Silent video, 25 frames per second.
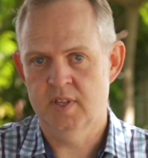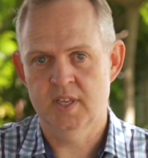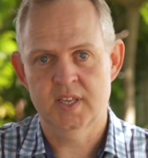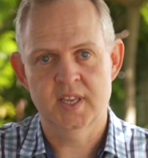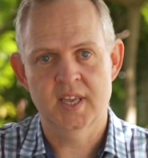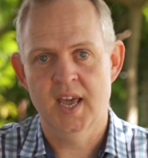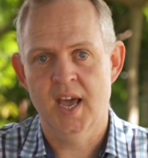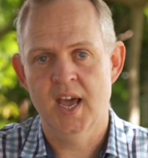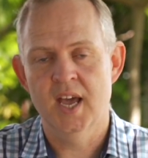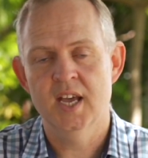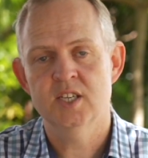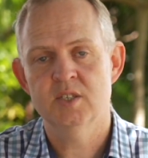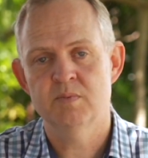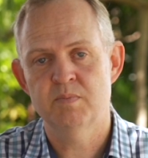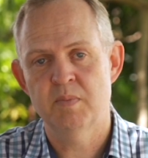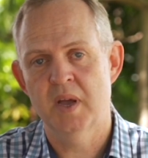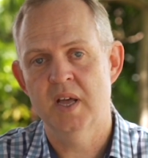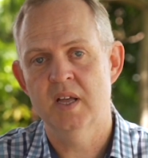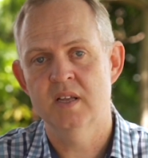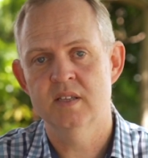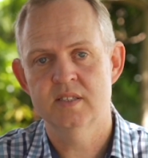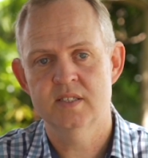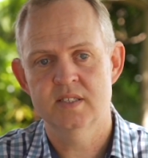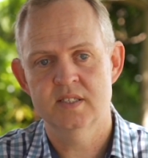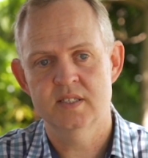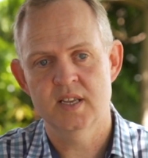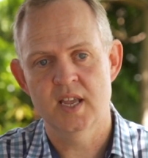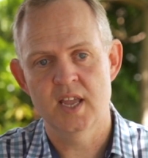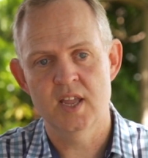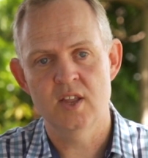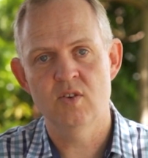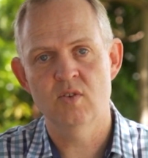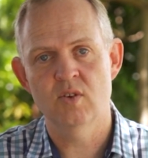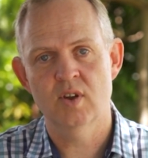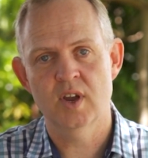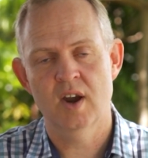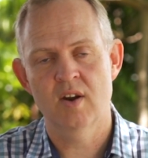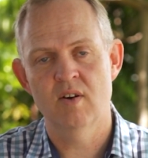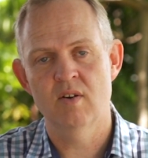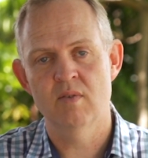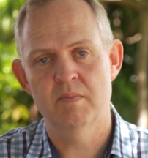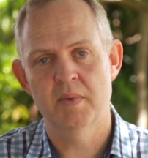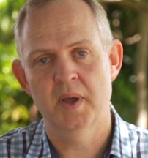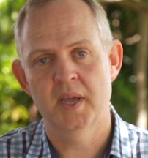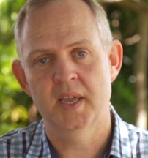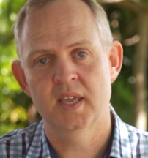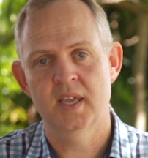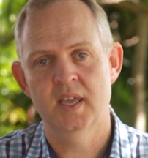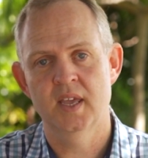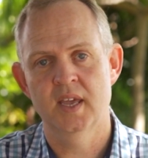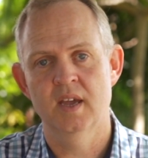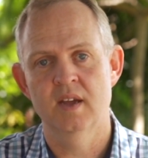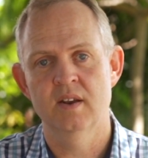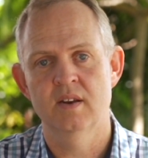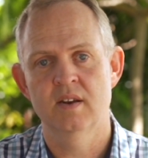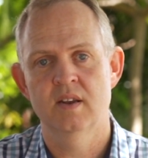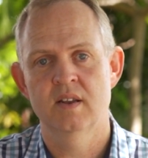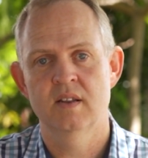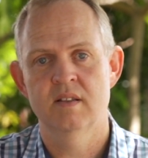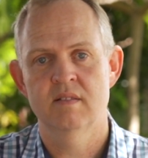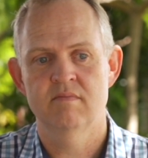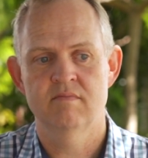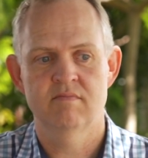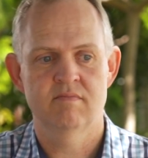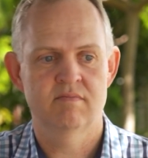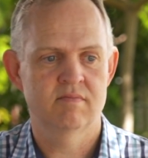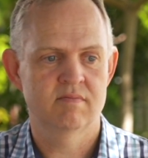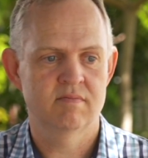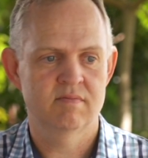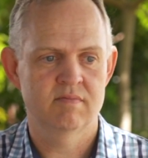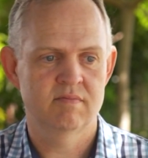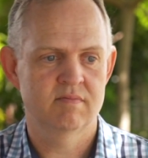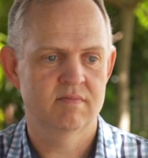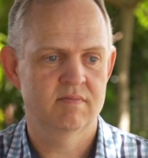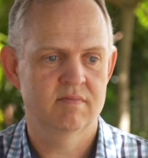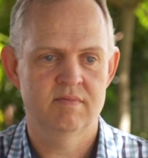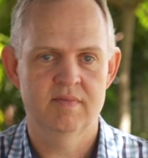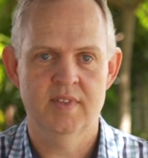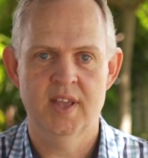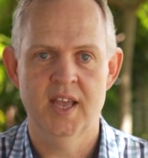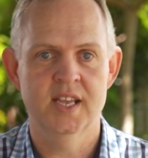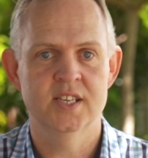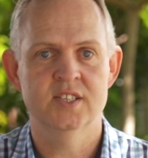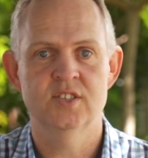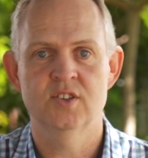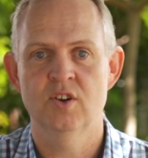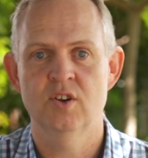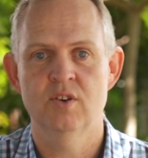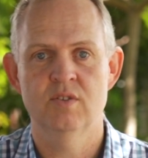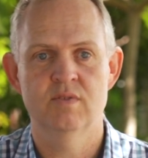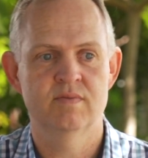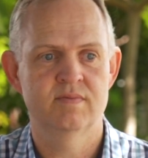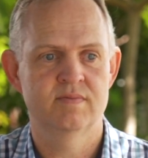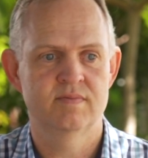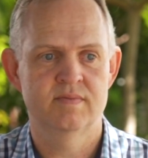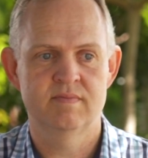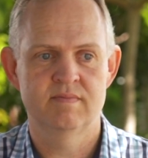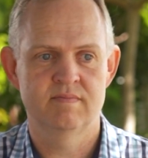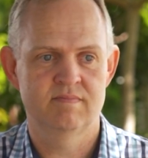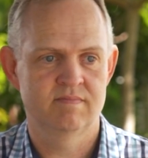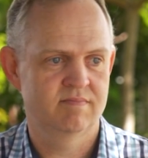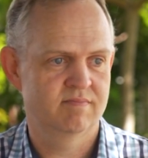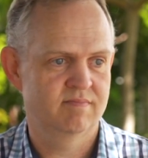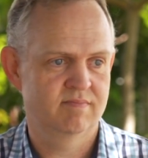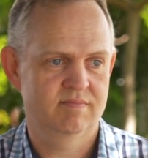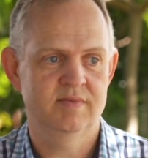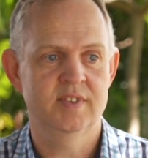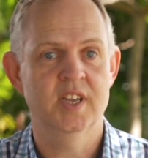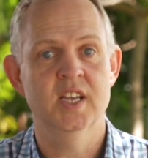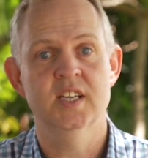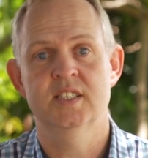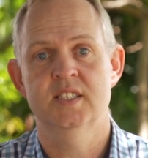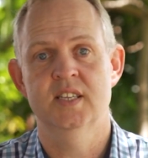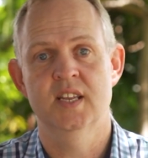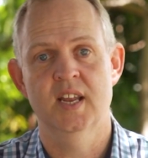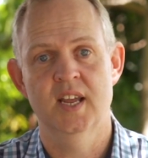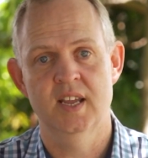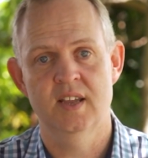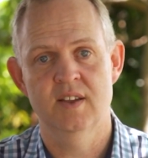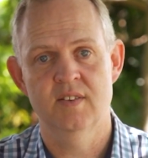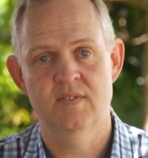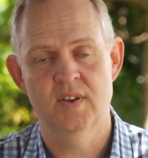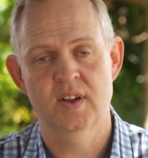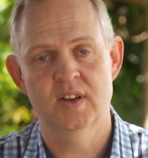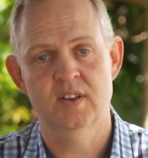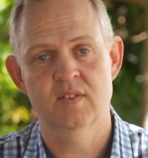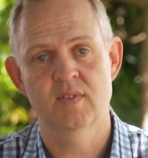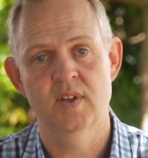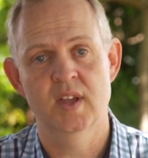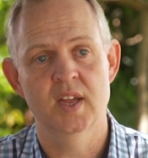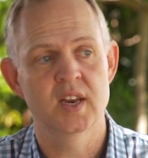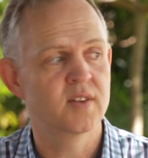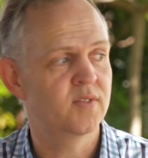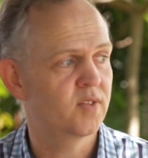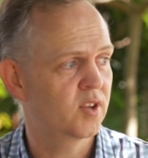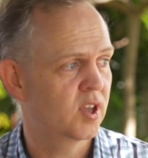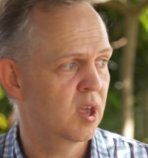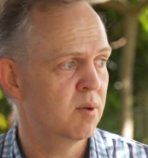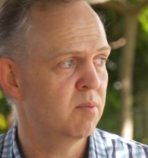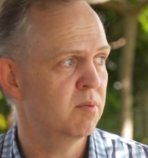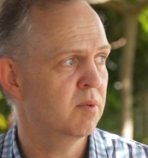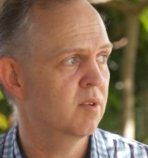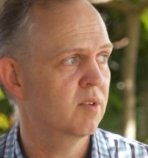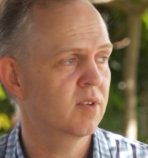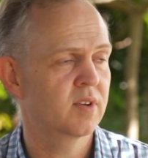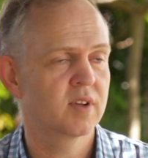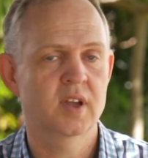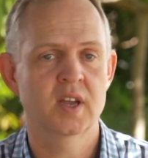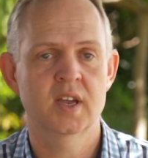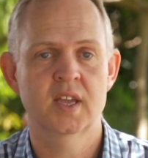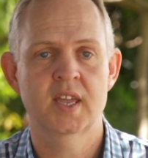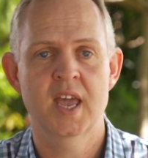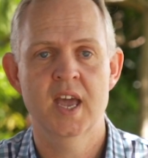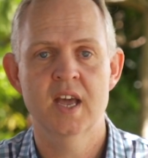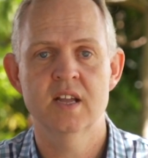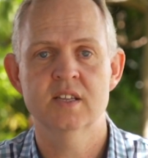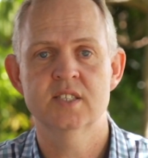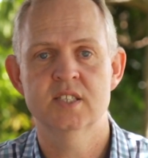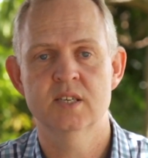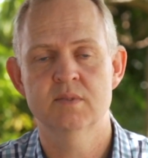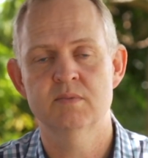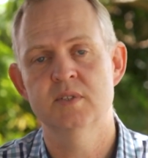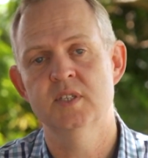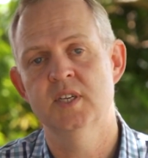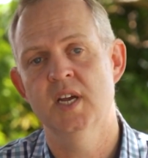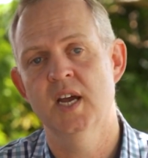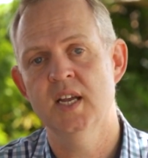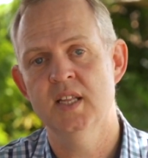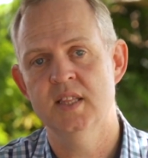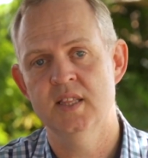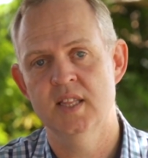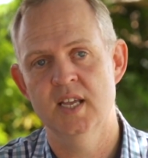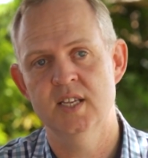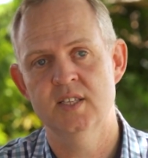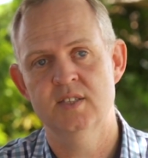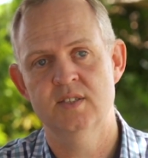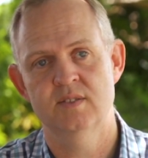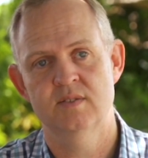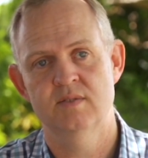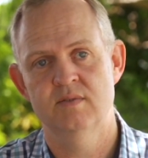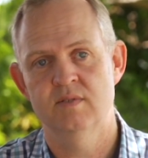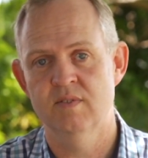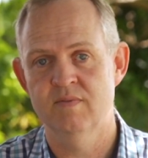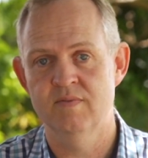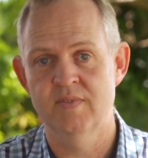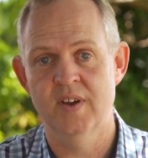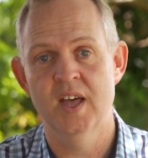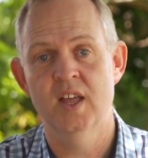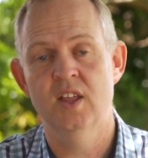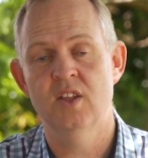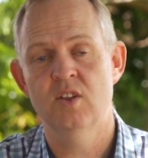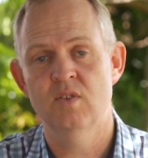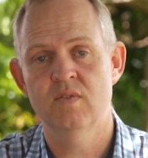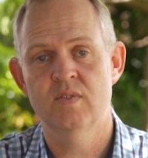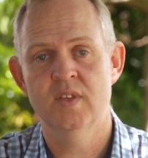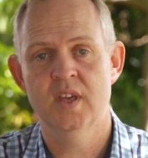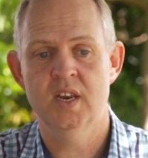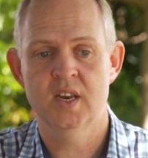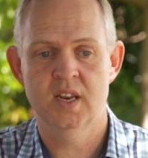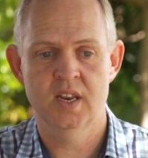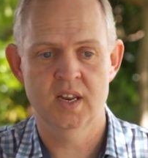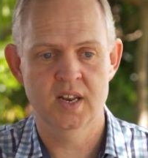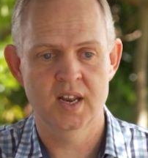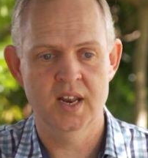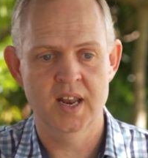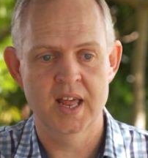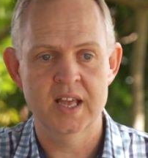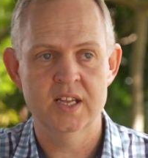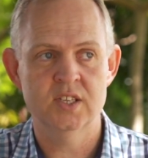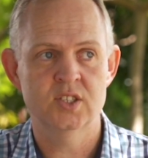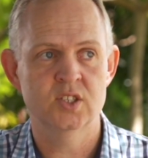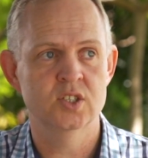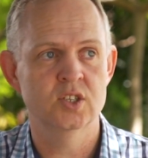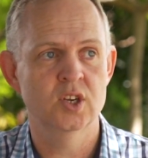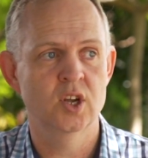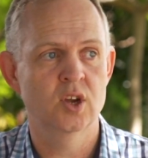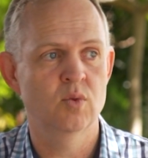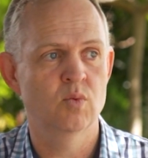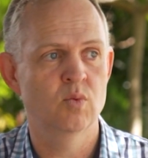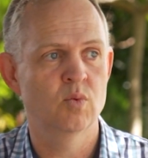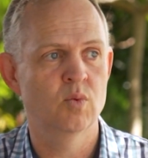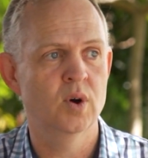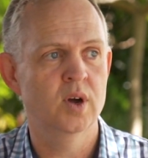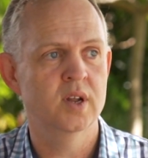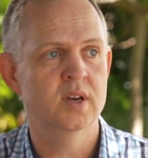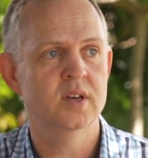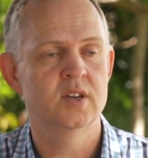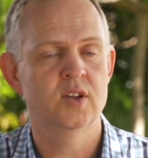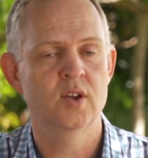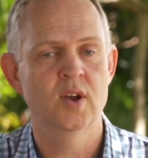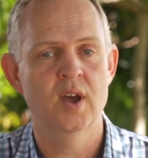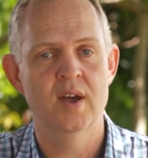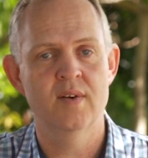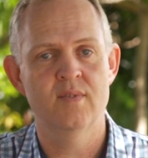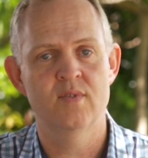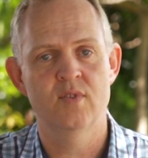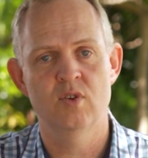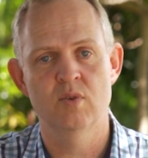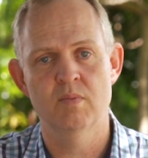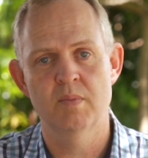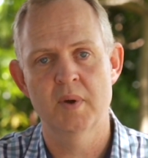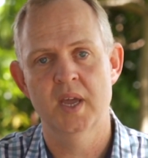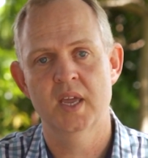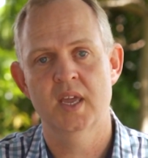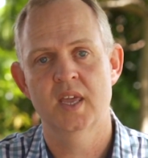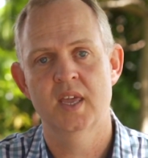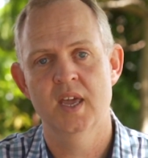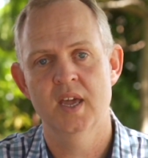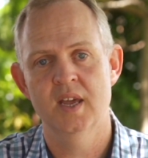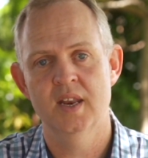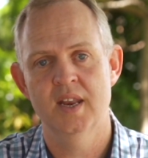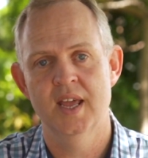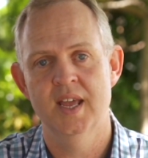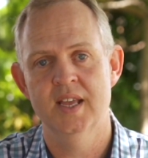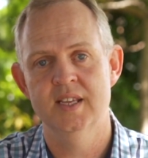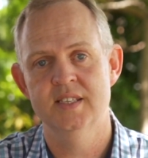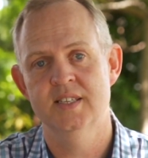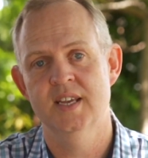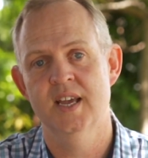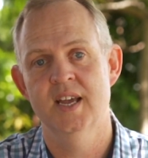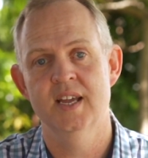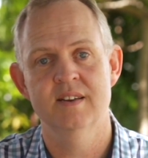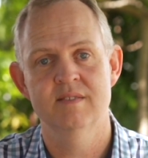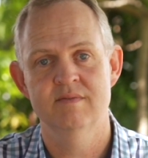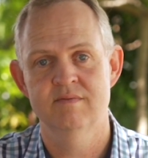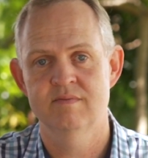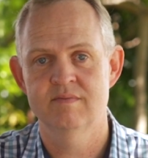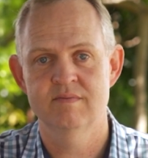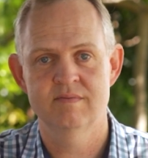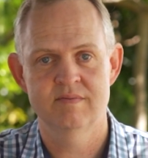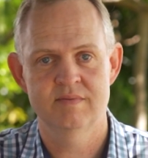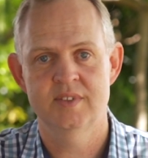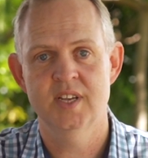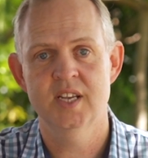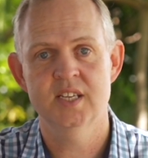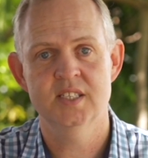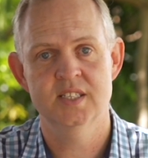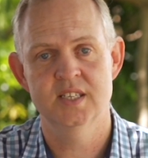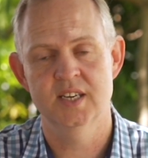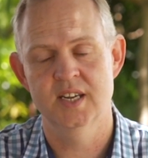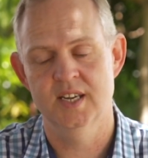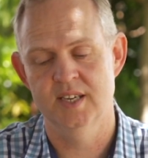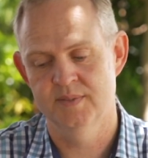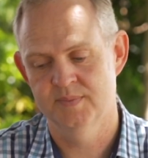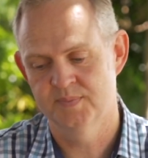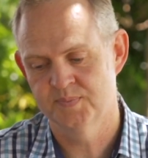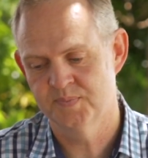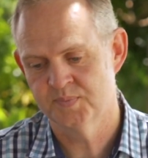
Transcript: cash balance in your current bank account as of yesterday, effectively. And if you keep your accounts up to date, that's the value of that. It allows you to know what you have in your bank account as at yesterday.